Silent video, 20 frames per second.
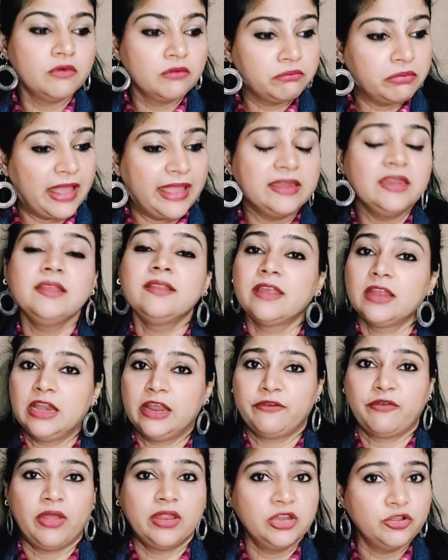anything,
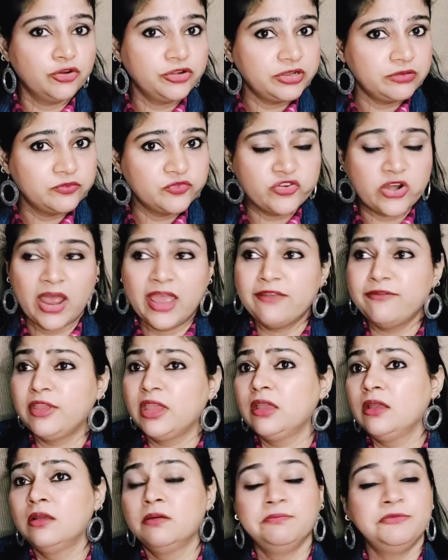like while you're
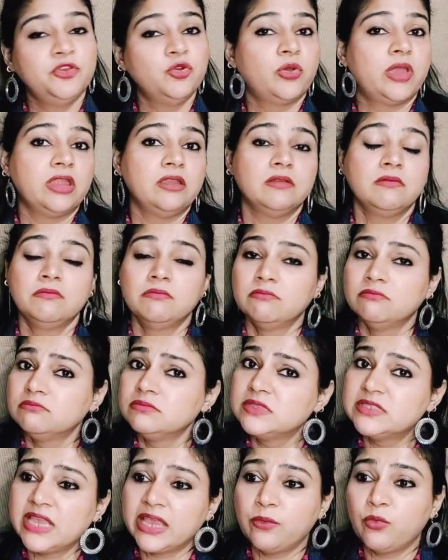driving, you can
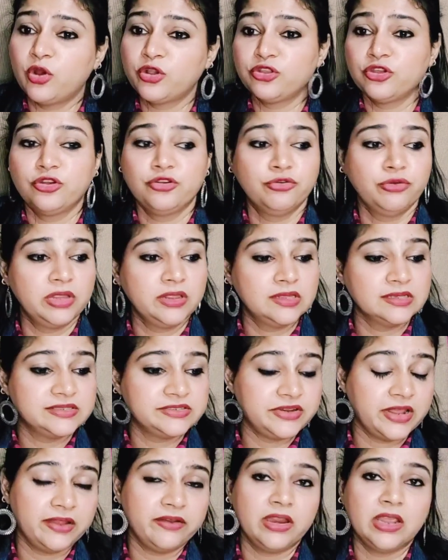say what you're doing, the
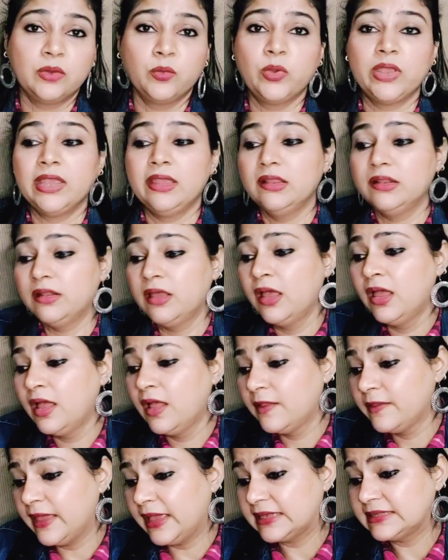steering wheel,
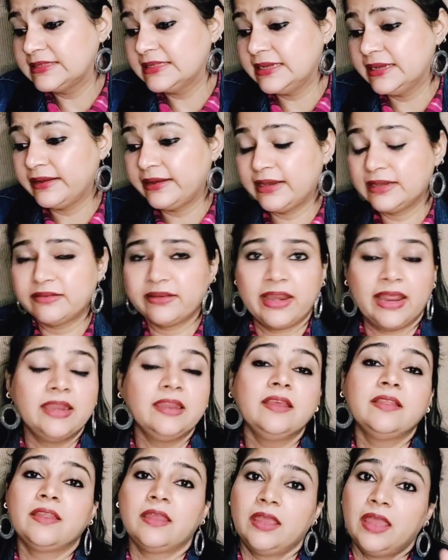the accelerator,
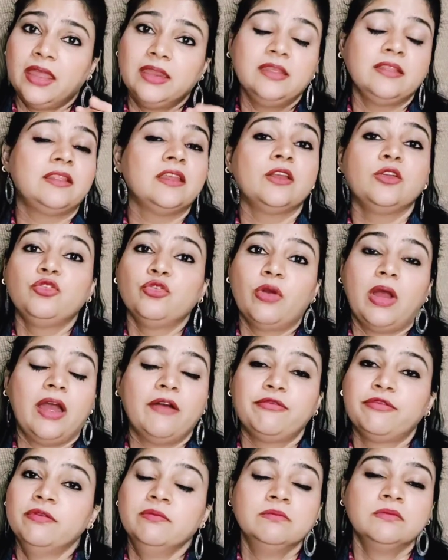anything. You
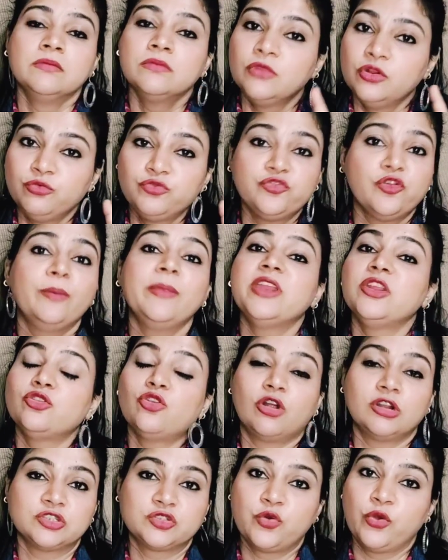have so many
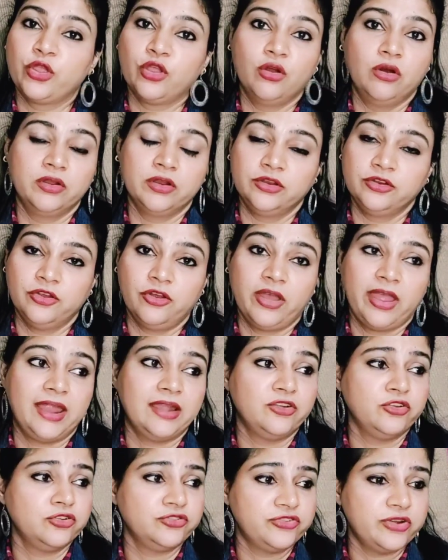thoughts going on in your
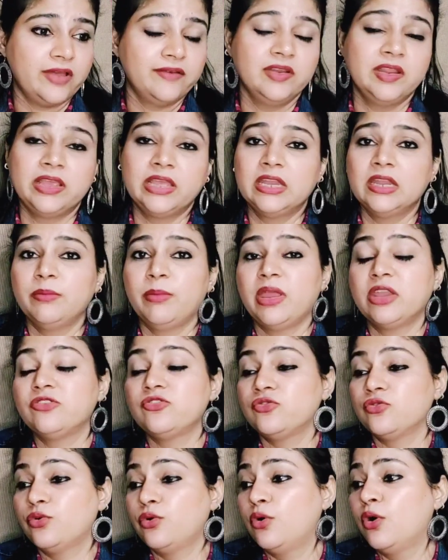head. You're traveling in a
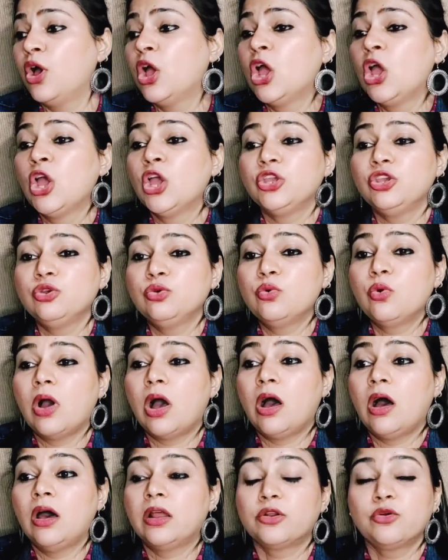metro, you
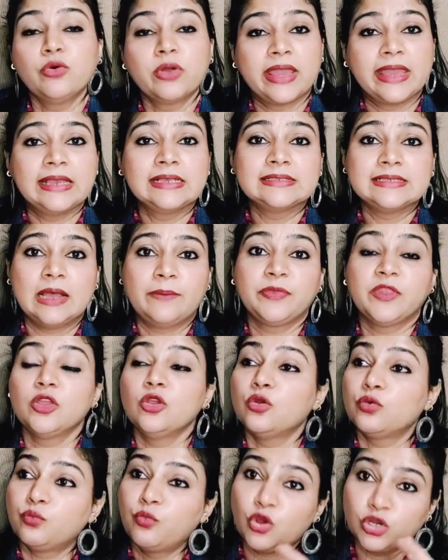are cooking something,
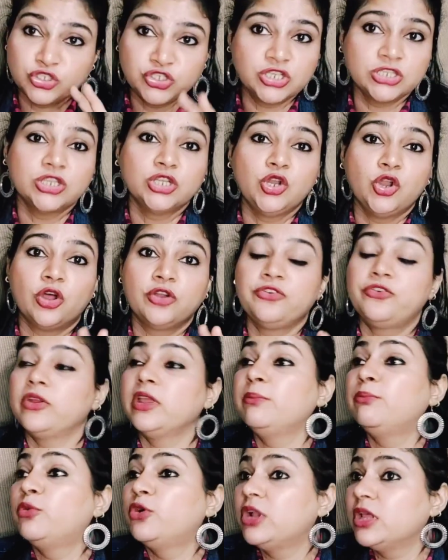you're washing the
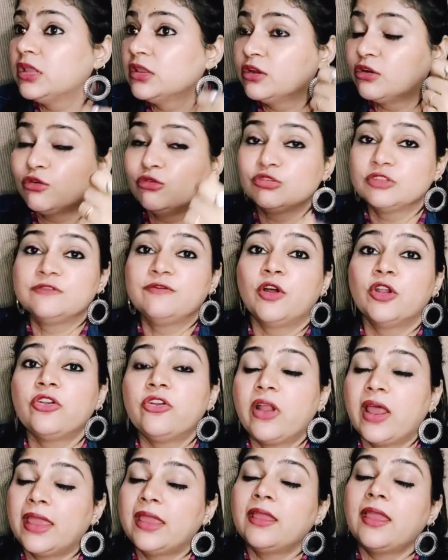laundry, putting the clothes for
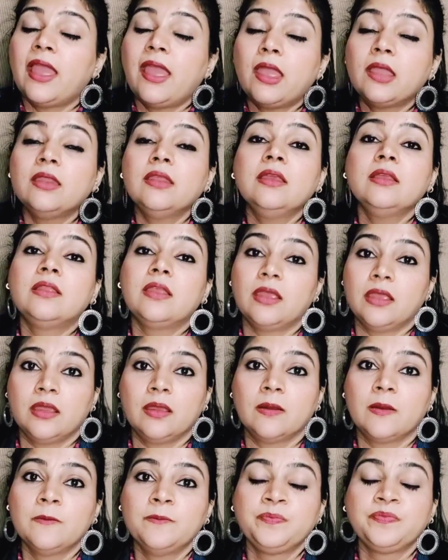drying,
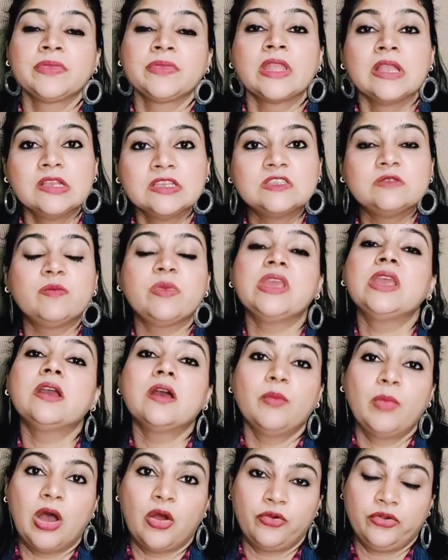anything. Speak
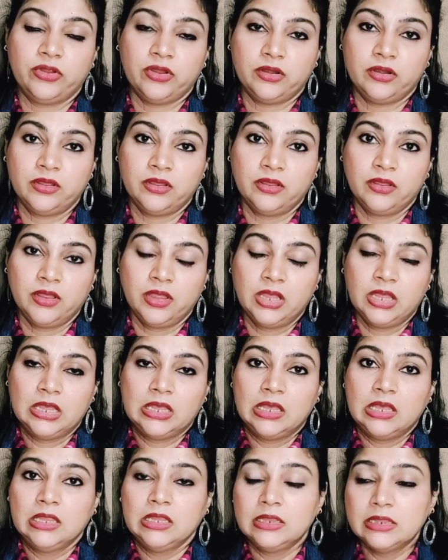about it.
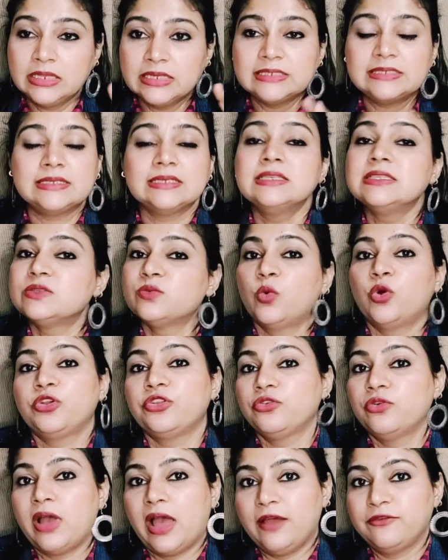This is what
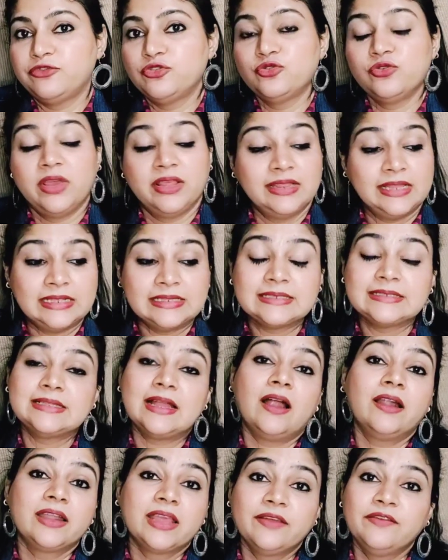you have to do, and then
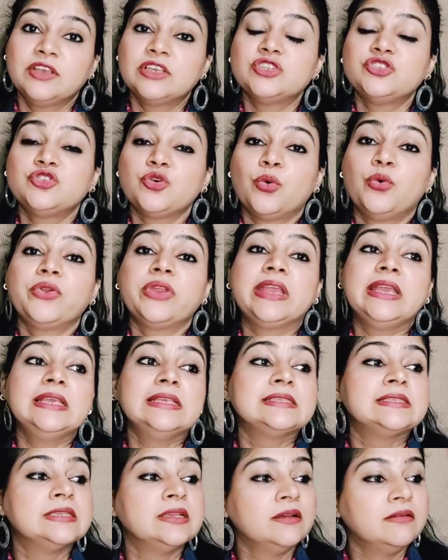start giving
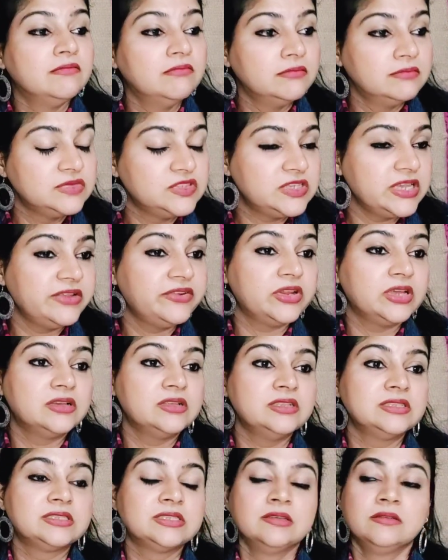stories,
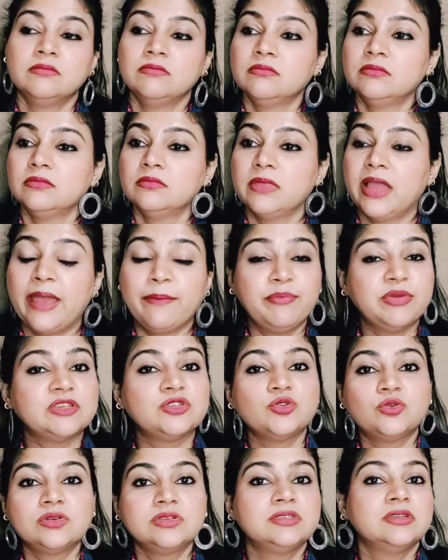serials,
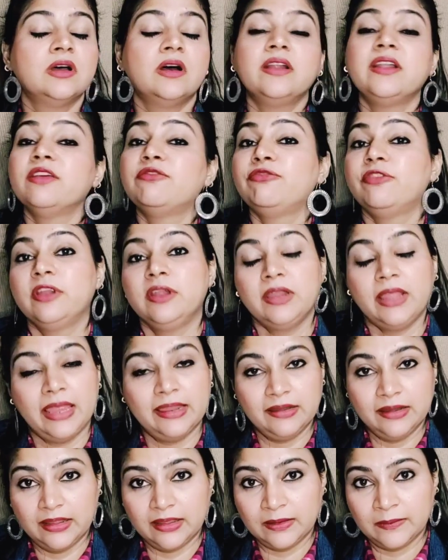episodes a different
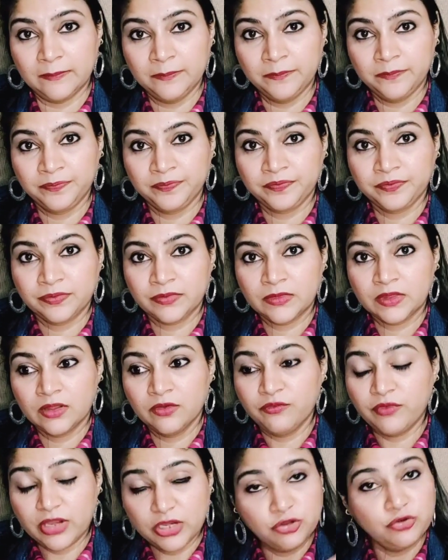ending.
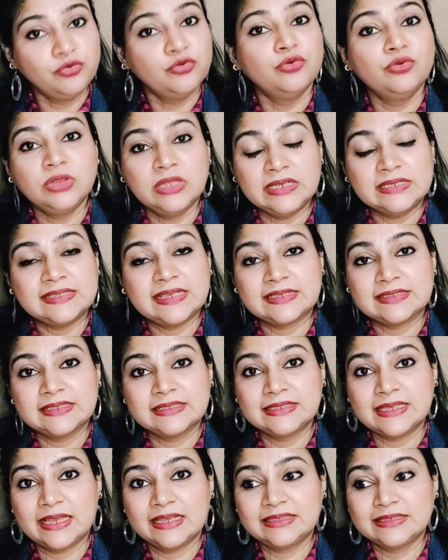When you do these
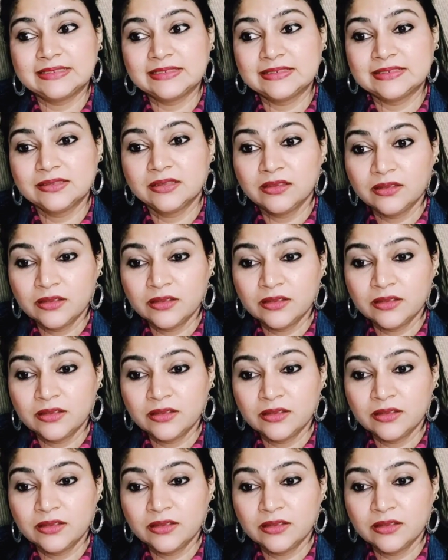exercises,